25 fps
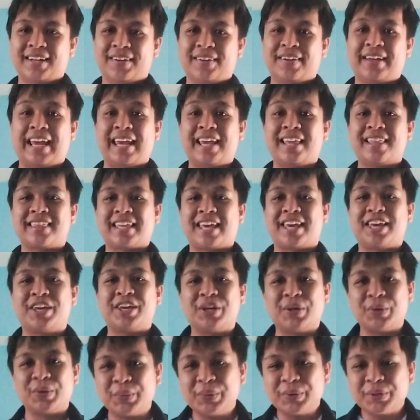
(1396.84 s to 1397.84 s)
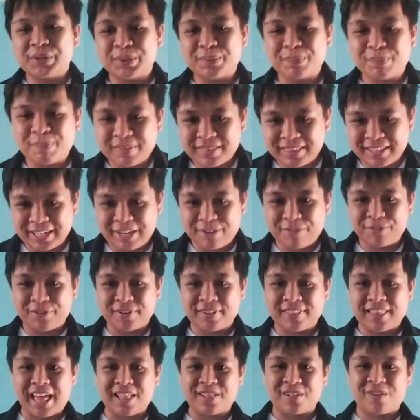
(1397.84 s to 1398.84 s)
Okay, thank you, Group 3,
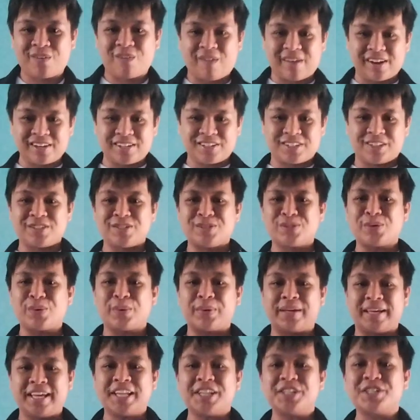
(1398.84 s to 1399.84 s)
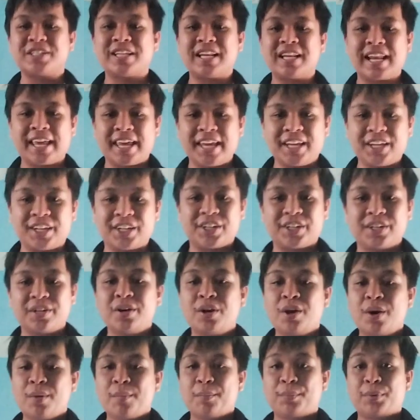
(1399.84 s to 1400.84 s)
for that question. So each layer
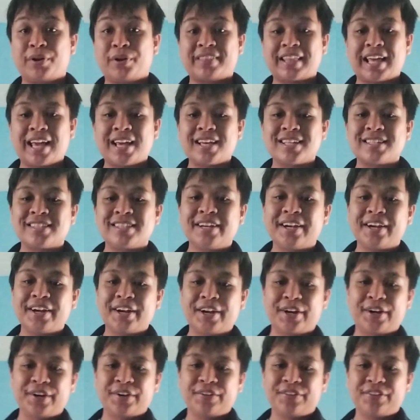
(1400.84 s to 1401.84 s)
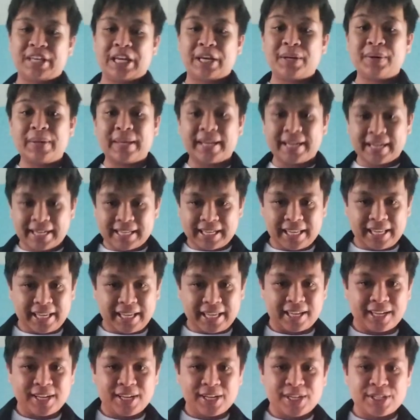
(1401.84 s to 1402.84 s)
protects the Earth
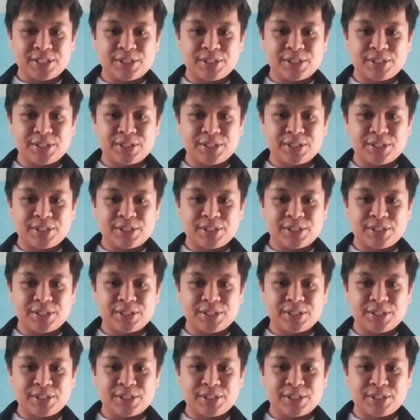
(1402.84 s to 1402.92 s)
uniquely.